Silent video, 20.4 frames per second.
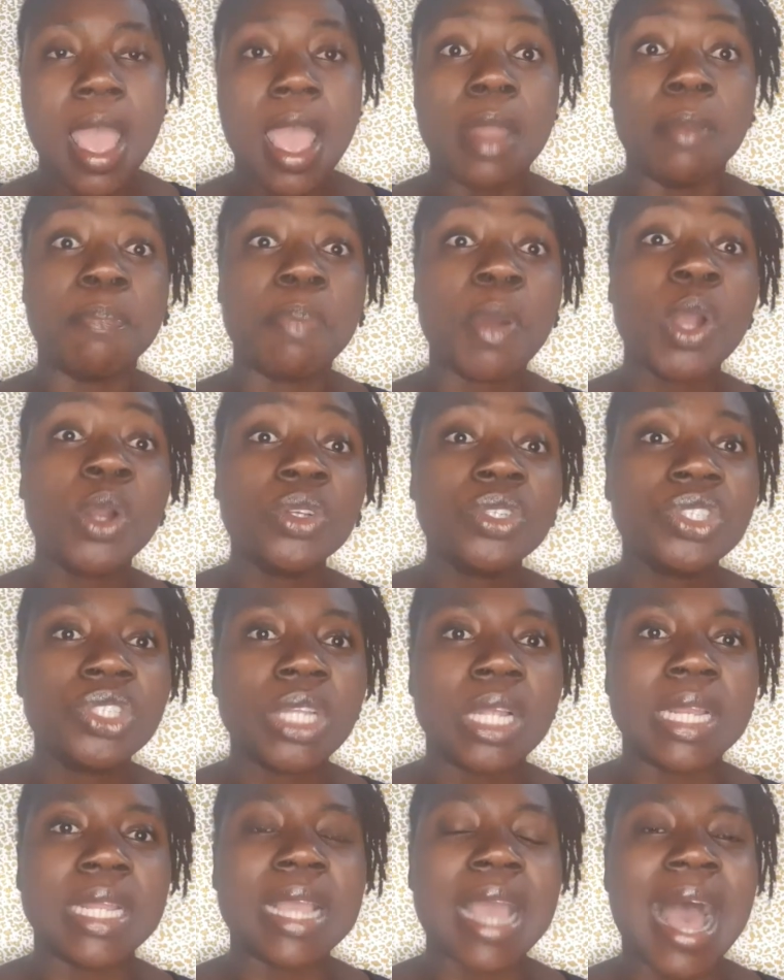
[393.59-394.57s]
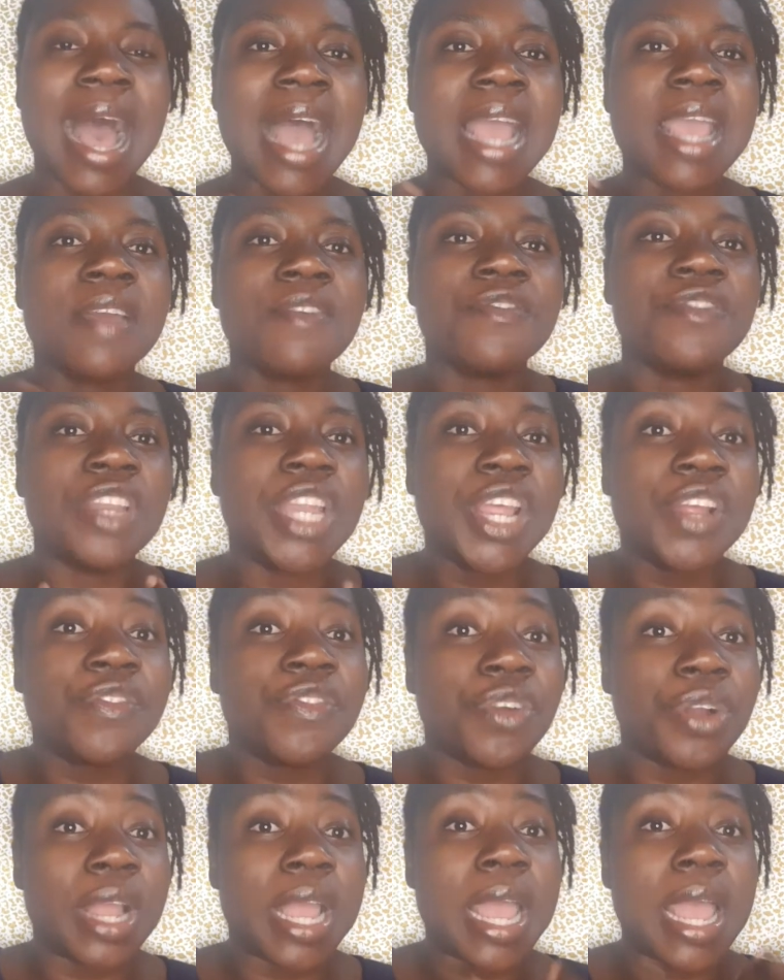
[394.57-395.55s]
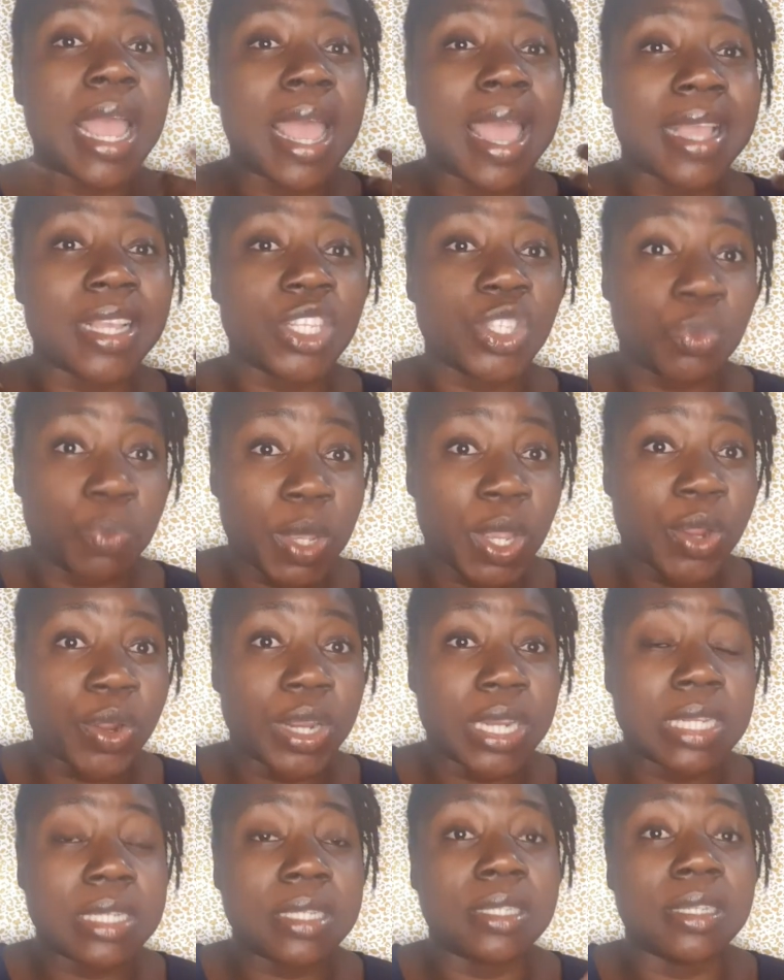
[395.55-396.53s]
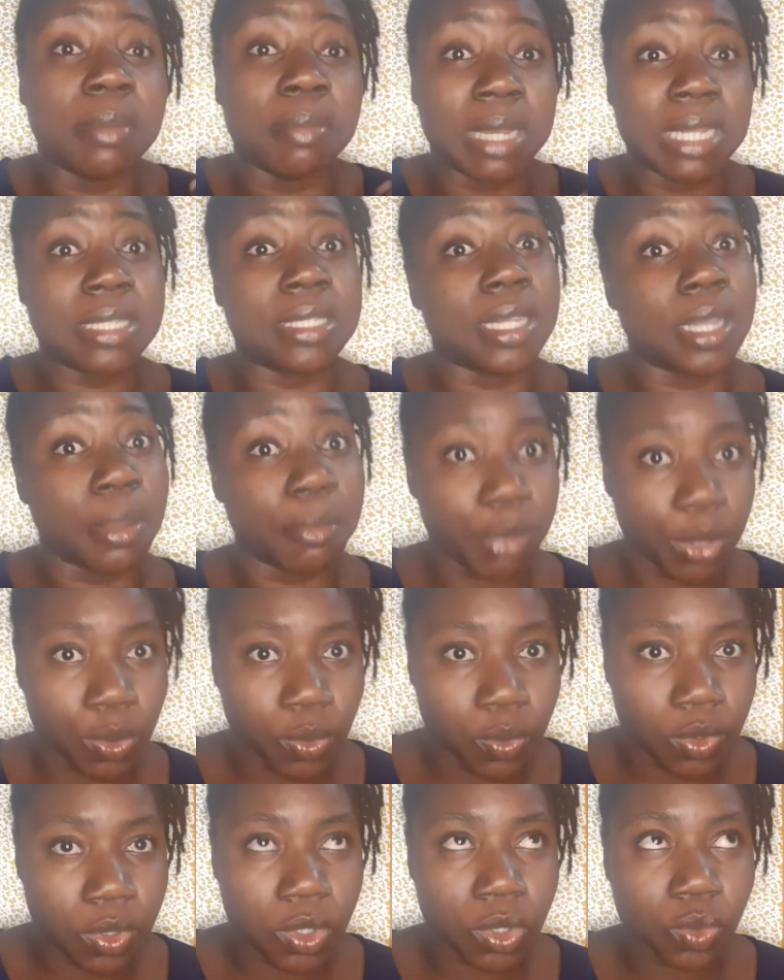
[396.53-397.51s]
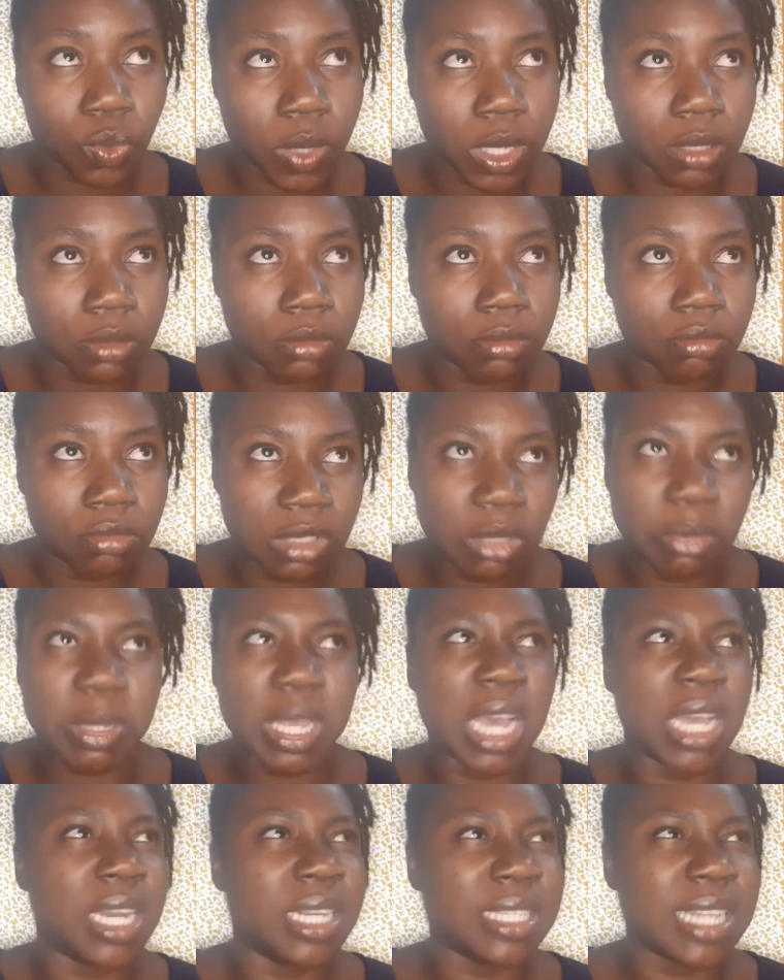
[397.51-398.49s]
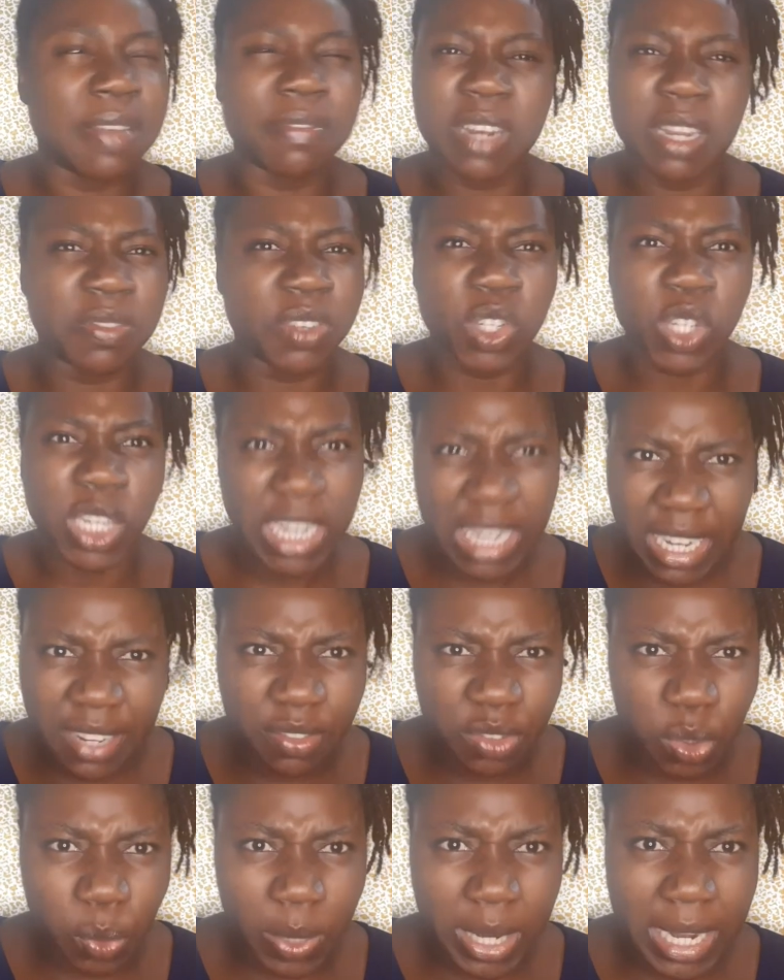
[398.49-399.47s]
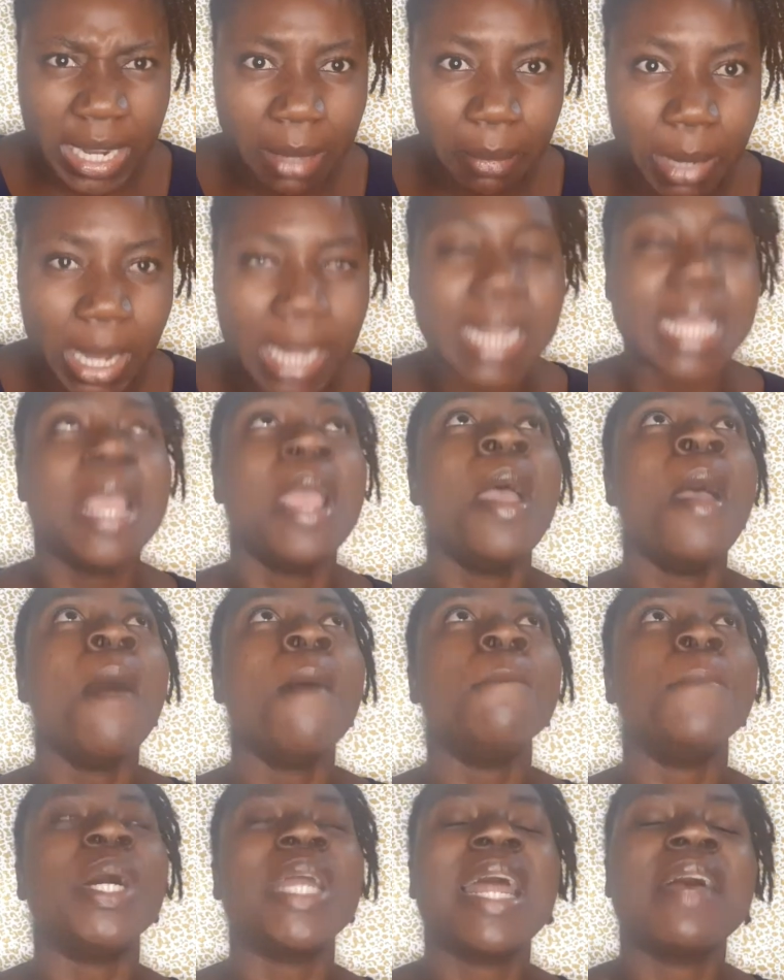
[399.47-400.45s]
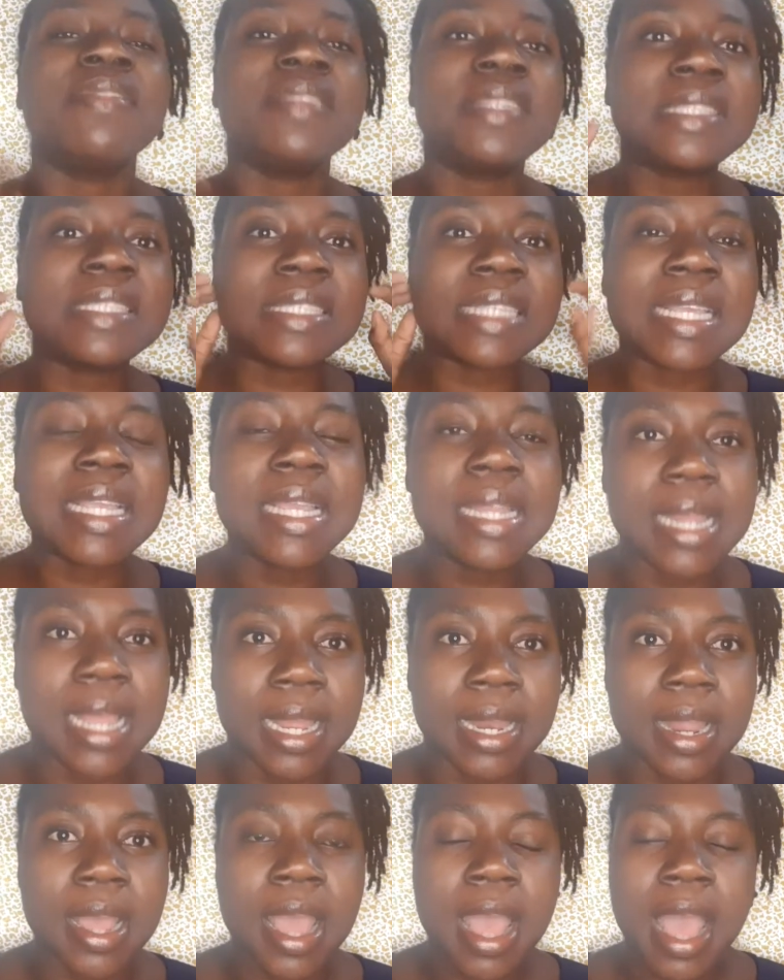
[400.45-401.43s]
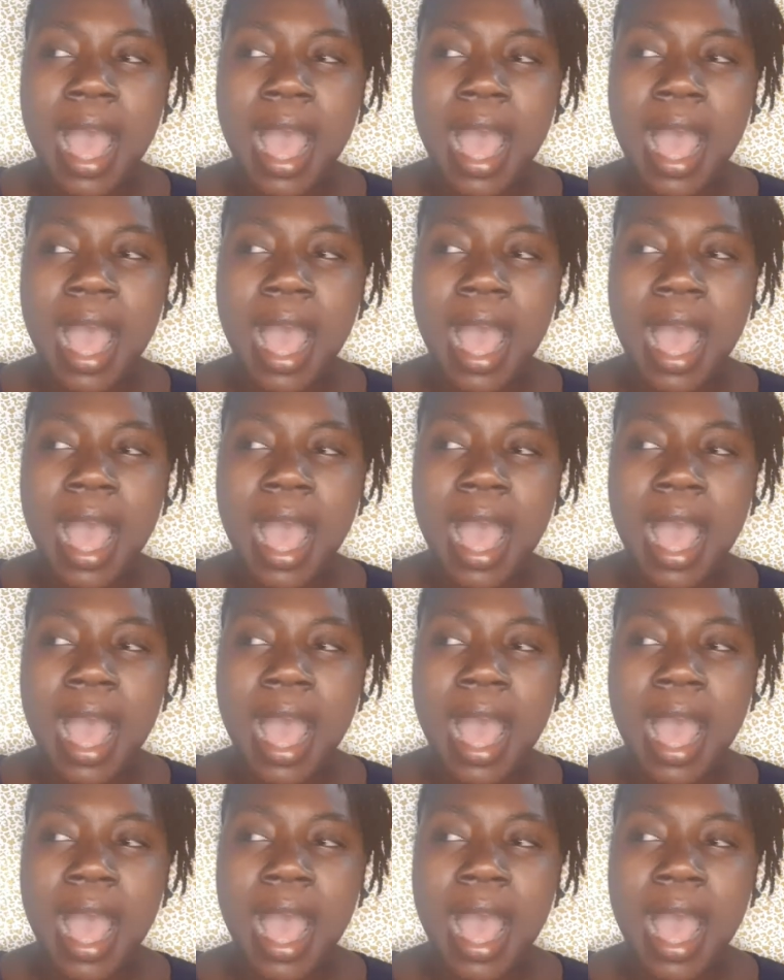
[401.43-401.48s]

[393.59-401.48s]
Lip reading: And personally, I have never experienced domestic abuse. Well, to be honest, I've never really lived with anybody, but I've seen it.